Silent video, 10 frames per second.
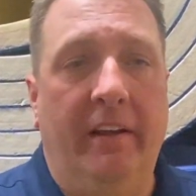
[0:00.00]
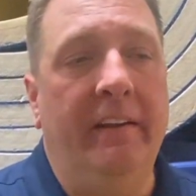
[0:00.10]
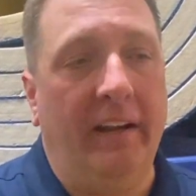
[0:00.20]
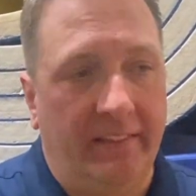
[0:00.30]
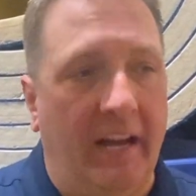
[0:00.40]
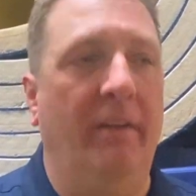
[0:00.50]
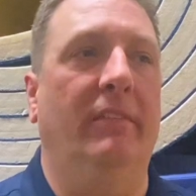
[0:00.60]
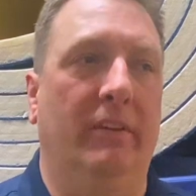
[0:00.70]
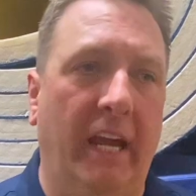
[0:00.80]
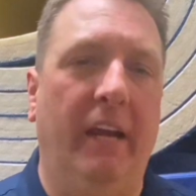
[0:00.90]
I
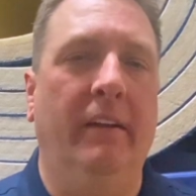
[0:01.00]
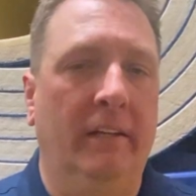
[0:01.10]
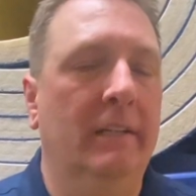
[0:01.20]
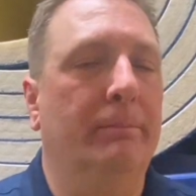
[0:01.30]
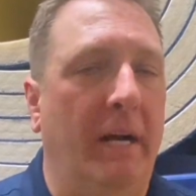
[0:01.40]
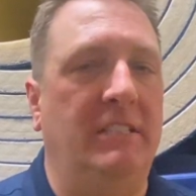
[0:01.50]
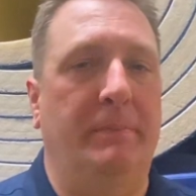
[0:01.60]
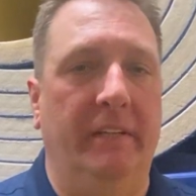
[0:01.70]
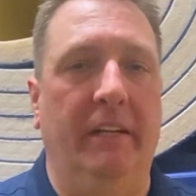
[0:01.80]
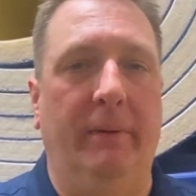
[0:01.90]
thought, okay,
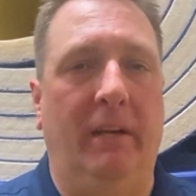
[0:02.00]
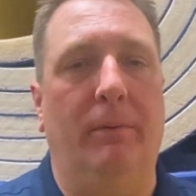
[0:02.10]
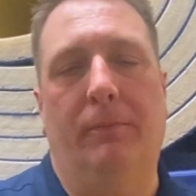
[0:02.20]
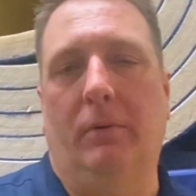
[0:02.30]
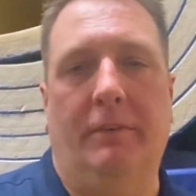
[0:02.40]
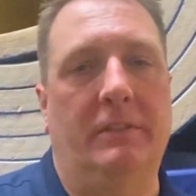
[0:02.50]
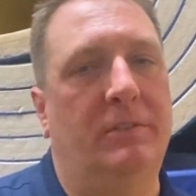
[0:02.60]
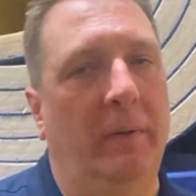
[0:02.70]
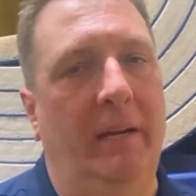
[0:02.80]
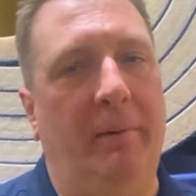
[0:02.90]
possibility we could reverse
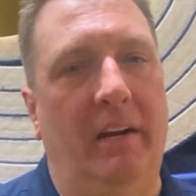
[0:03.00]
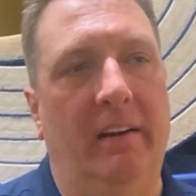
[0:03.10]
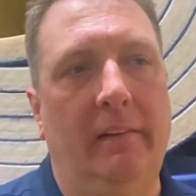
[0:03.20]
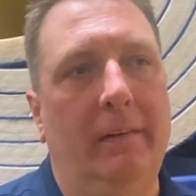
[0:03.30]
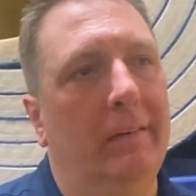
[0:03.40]
sweep here